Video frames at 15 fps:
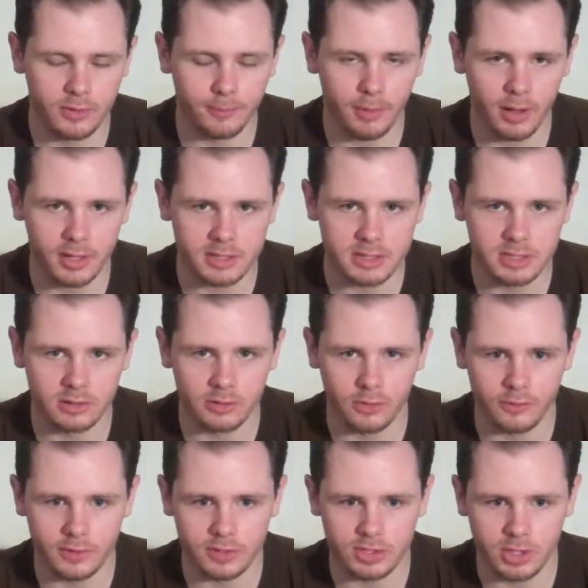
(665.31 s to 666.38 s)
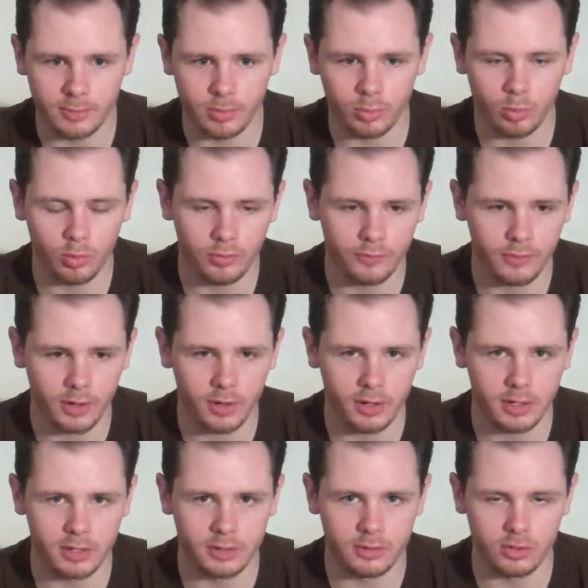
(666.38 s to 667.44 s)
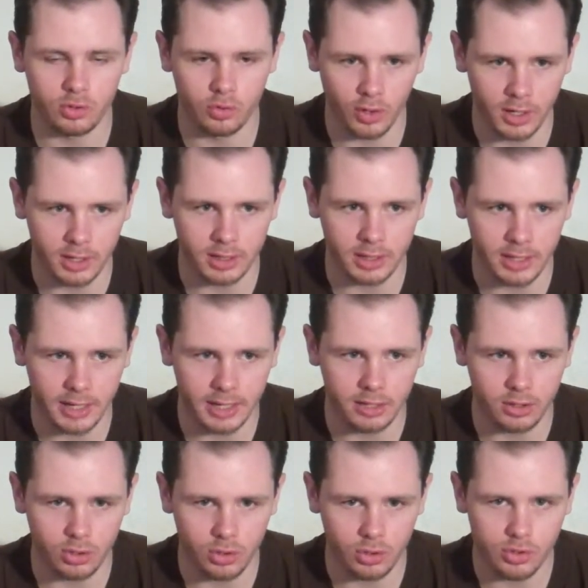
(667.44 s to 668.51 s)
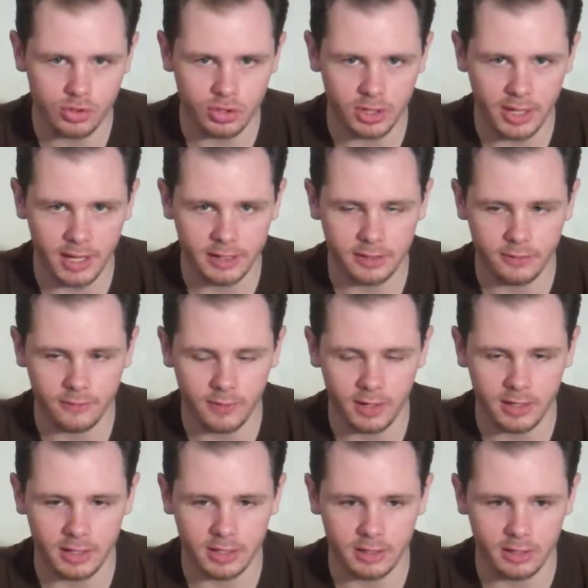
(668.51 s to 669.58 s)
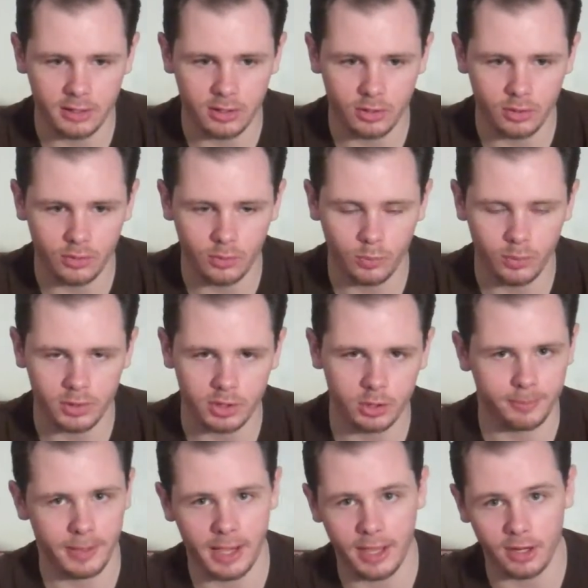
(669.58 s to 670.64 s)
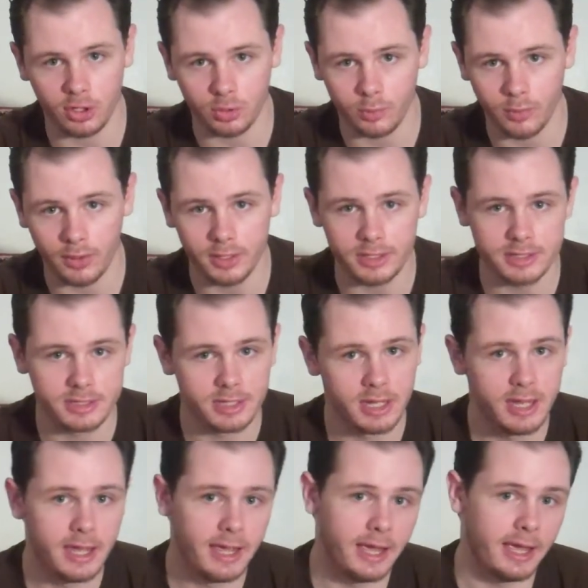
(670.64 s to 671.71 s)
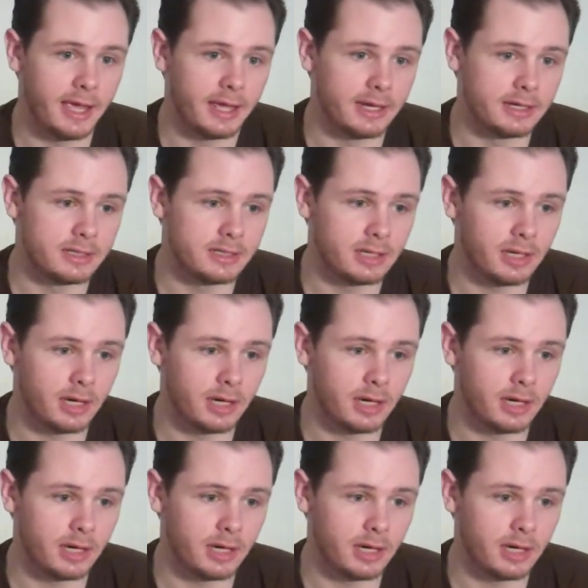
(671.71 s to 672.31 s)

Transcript: The bosses of each temple were varied greatly, and you usually had to find it, you know, what their pattern was, and